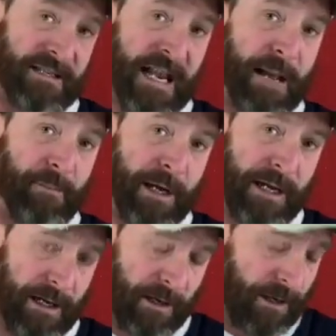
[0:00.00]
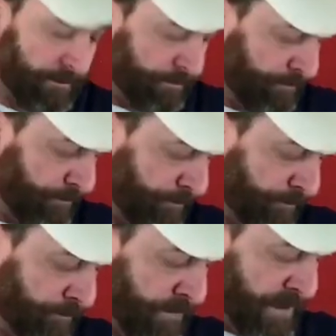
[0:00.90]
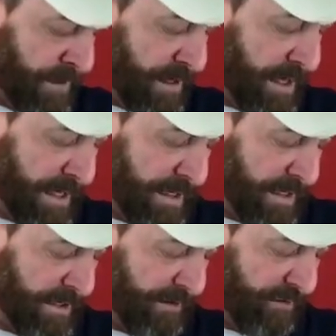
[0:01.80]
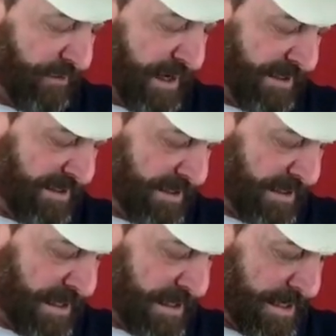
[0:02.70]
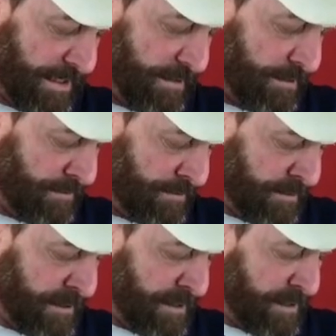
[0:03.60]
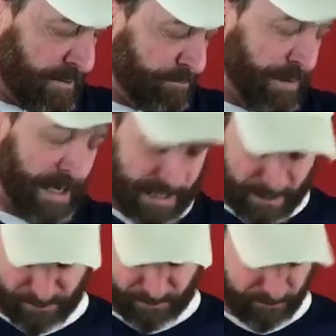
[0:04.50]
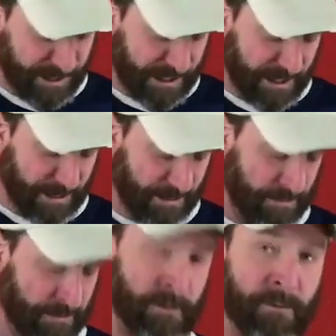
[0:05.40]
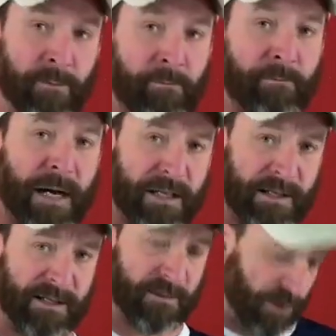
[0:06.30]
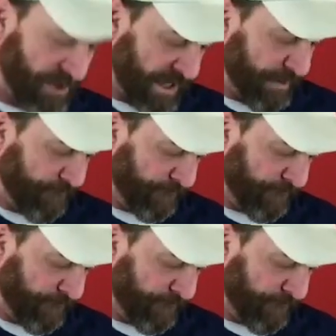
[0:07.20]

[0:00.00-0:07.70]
snap right here, and it's fastened on by 3 buttons, which I